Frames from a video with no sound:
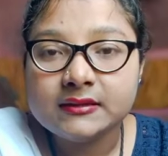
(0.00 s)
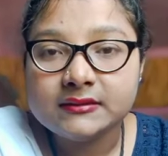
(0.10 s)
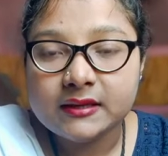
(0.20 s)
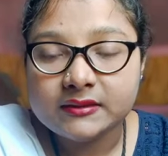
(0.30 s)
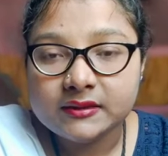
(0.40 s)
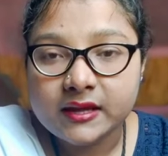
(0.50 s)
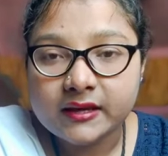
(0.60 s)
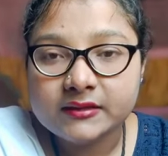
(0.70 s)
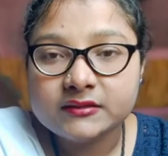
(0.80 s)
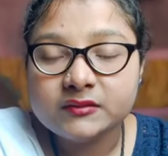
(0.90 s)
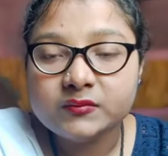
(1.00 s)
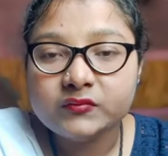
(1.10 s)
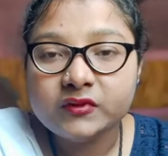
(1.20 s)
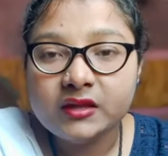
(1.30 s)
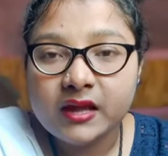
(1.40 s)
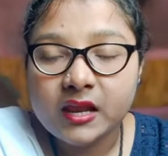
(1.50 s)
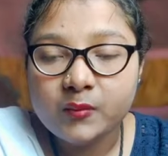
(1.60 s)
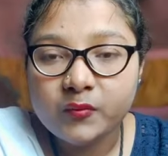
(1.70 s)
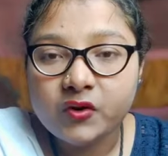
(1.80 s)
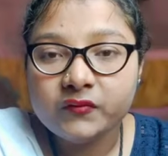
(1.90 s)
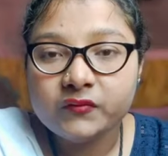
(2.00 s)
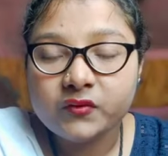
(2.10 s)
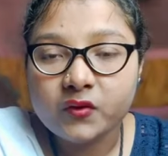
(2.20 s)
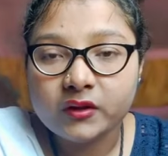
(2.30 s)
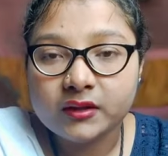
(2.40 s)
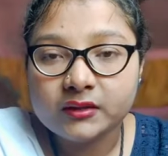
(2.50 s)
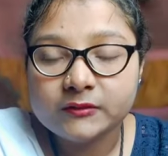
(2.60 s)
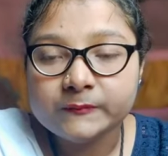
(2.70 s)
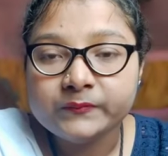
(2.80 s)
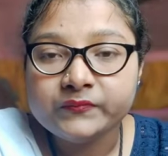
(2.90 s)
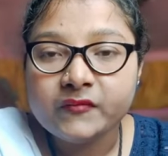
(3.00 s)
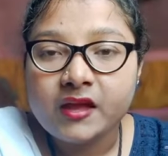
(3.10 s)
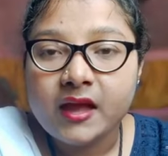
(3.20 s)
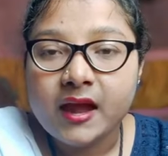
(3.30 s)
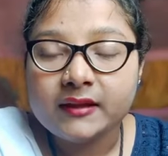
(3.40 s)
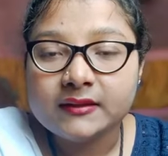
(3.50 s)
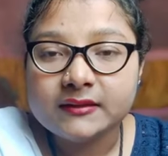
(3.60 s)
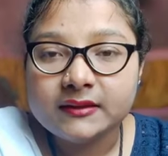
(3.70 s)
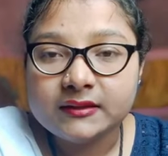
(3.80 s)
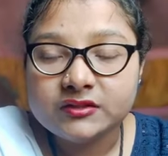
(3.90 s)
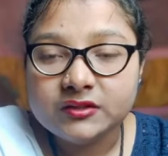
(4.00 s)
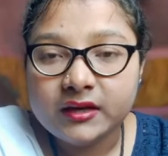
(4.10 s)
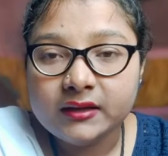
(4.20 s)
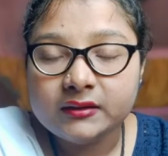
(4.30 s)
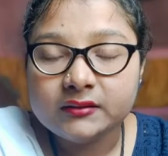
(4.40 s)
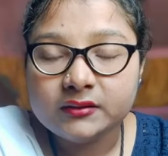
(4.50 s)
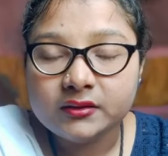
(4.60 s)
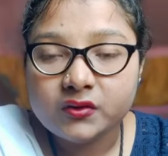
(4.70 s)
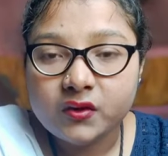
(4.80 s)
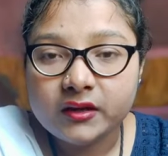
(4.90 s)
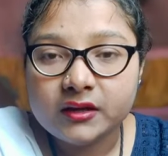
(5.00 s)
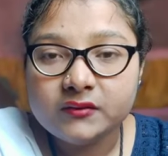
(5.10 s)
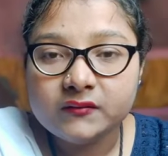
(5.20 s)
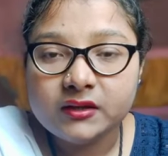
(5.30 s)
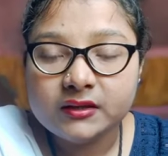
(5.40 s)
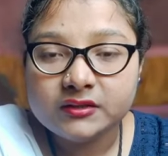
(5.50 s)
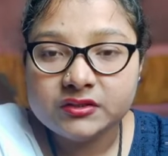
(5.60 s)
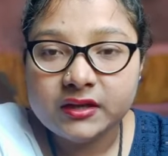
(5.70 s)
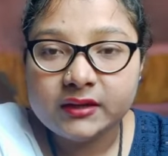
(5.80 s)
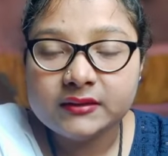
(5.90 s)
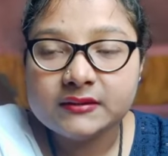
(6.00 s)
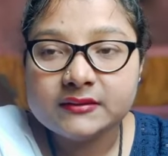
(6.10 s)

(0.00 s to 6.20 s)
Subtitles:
satellites with the help of rocket, and the rocket will eject this